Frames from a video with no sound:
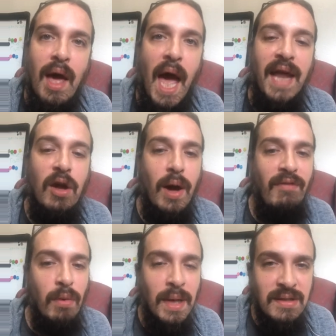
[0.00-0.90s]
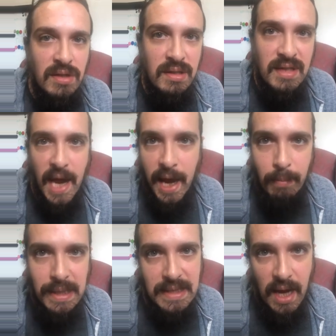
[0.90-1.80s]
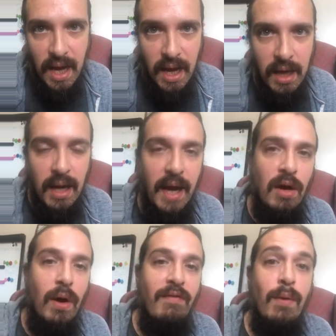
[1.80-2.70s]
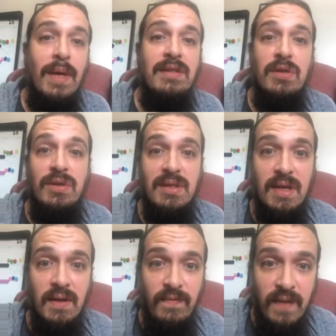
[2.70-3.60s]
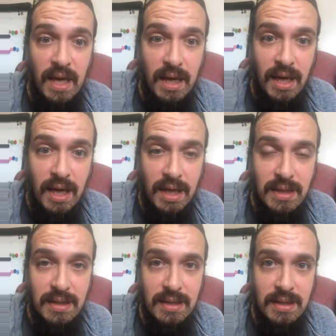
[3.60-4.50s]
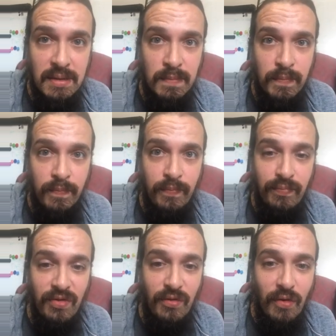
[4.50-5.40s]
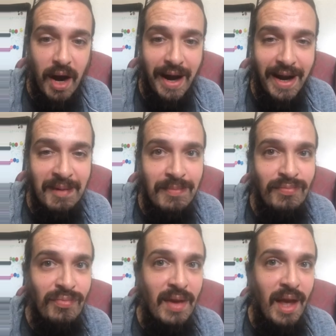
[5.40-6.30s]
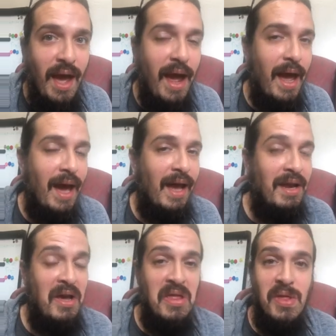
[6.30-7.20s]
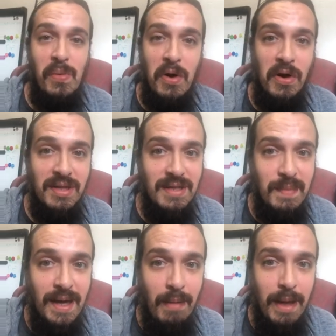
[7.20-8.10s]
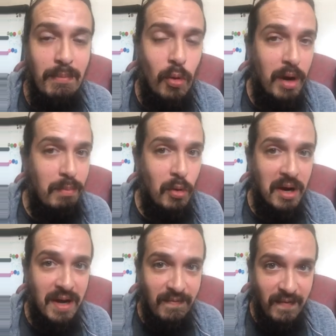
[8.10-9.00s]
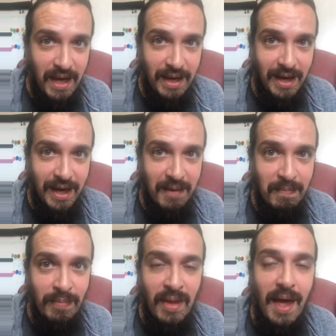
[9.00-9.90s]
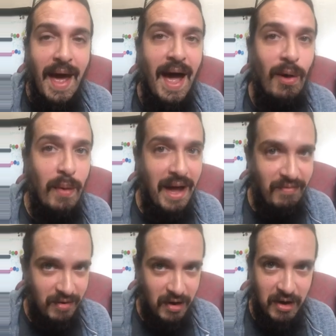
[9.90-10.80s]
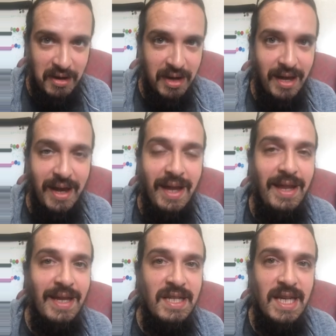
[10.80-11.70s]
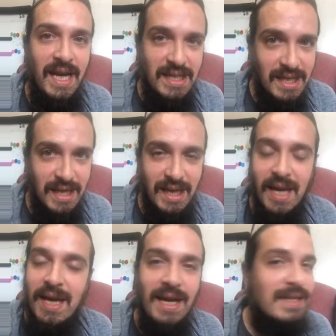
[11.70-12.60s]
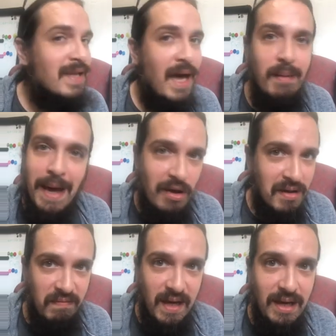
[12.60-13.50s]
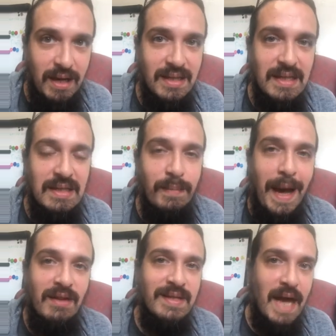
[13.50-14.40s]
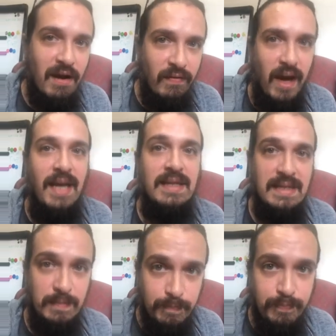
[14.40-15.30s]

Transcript: I know everyone's used to Amazon. I know everyone's used to convenience, right? And the world is becoming more and more convenient. However, initiation is not about convenience, it's about sacrifice.